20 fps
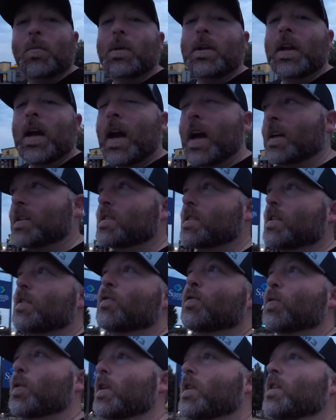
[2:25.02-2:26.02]
be nice
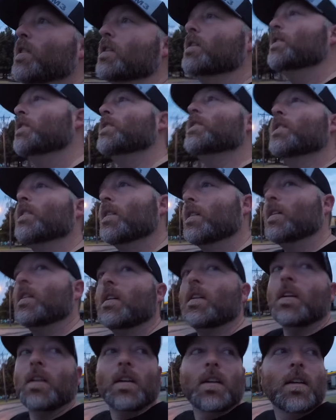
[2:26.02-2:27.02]
if we could
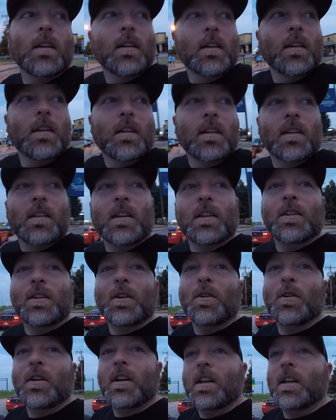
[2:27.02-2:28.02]
get
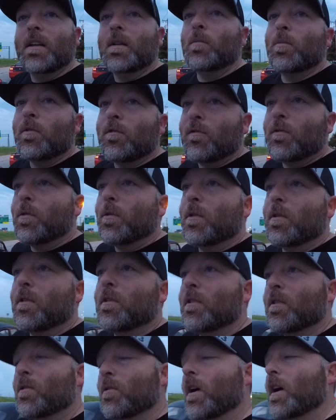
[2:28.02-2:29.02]
loaded in
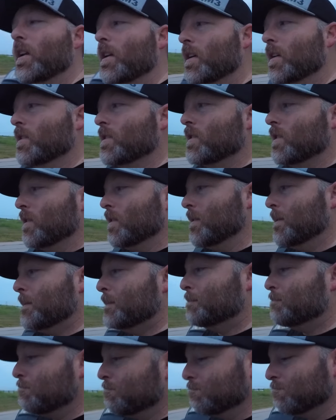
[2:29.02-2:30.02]
before the rain gets here
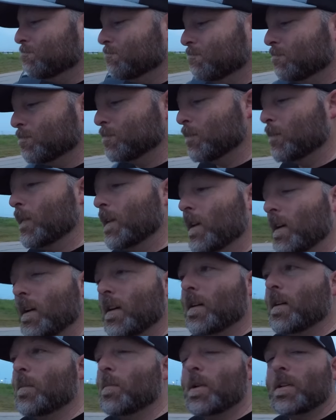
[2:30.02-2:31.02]

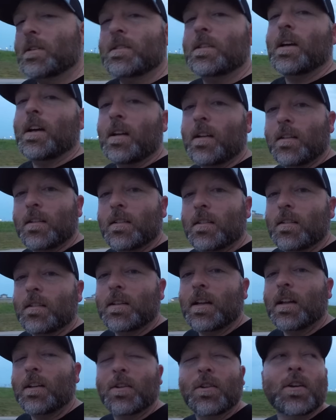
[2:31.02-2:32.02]
uh, but it's not
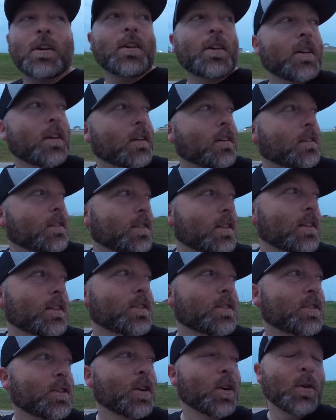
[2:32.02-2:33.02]
not looking good
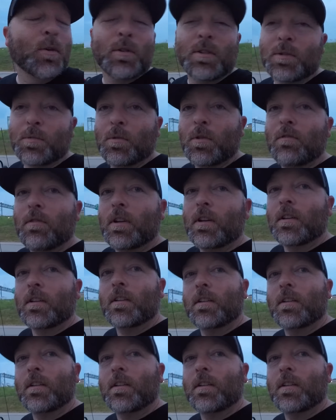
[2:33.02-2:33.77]
since no one's moving